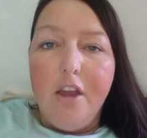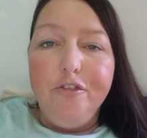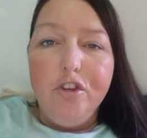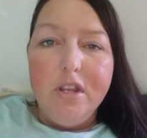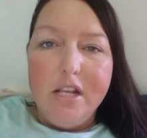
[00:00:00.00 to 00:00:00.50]

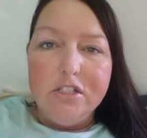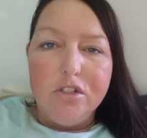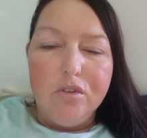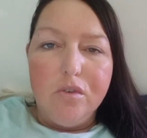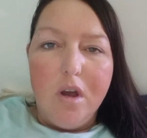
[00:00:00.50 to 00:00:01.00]
A few
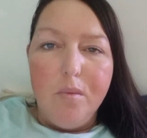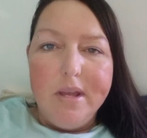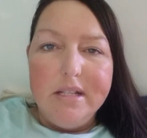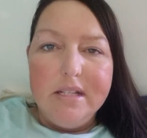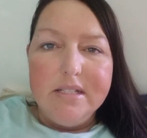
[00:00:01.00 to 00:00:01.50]
nights ago, I
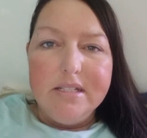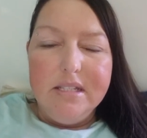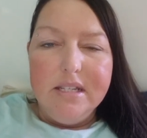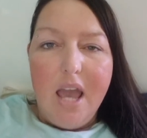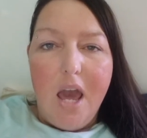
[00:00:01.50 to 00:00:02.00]
went to
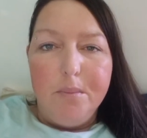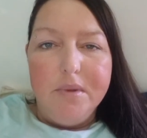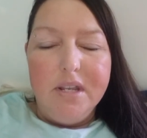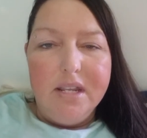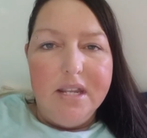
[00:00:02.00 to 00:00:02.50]
see
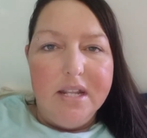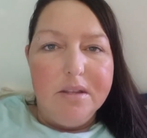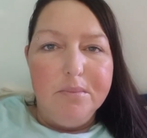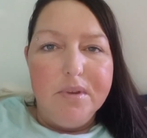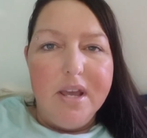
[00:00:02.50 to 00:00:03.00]
Carmen in
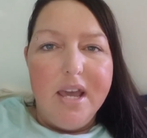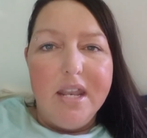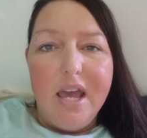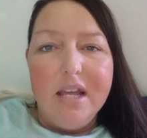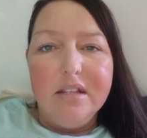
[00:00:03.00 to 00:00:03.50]
Edinburgh
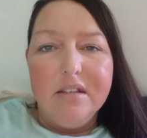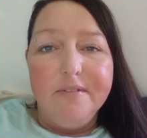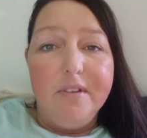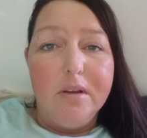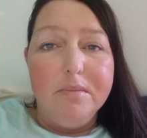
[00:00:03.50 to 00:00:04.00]
and I
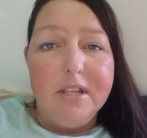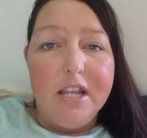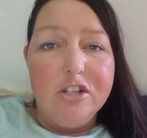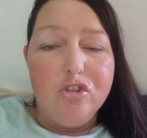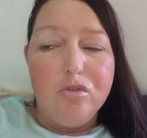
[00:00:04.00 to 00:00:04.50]
hadn't filmed
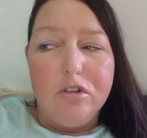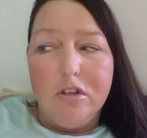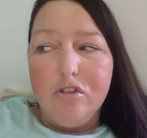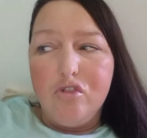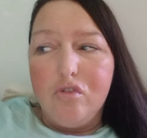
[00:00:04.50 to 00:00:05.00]
an intro or
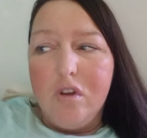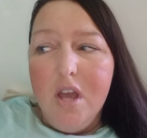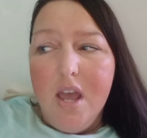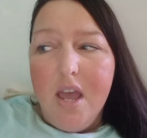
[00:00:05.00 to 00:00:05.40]
outro.